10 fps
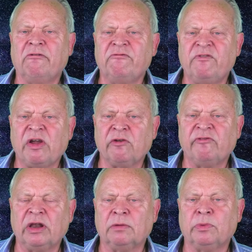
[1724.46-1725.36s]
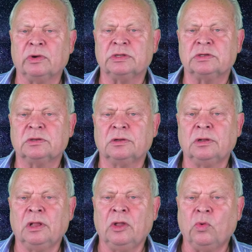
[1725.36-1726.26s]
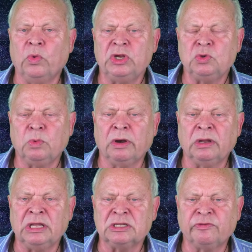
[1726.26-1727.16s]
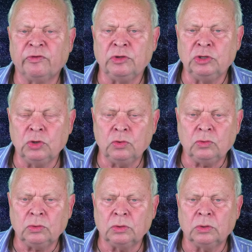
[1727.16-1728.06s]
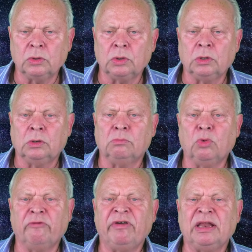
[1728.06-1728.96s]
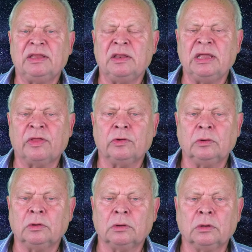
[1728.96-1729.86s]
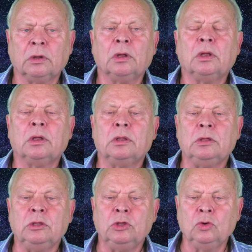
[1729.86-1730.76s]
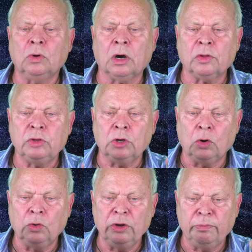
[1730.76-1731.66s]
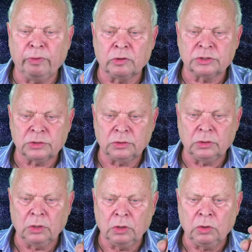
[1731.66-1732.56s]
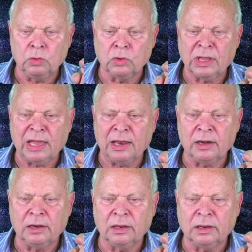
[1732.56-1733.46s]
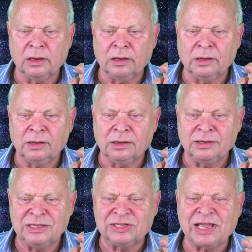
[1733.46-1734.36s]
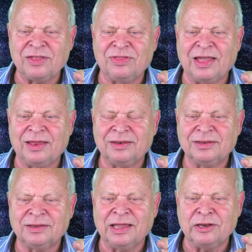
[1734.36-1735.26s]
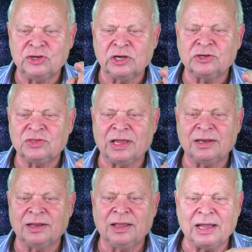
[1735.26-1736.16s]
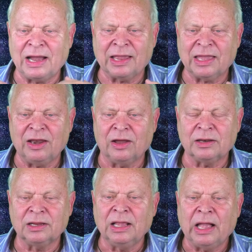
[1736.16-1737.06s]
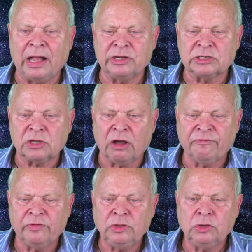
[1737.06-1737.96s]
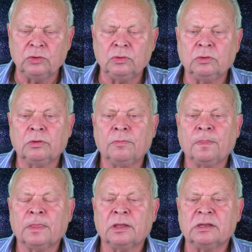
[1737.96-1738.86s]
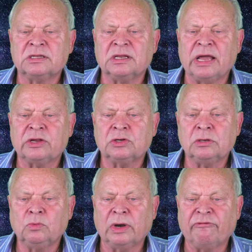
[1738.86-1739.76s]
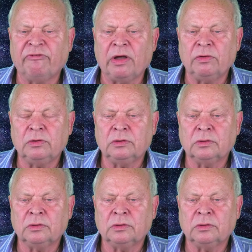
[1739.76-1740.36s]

Very valid points. Which one is for you more valid than the other? You are the only person who can decide that and judge that. I cannot. I'll just offer you the selection, what I found.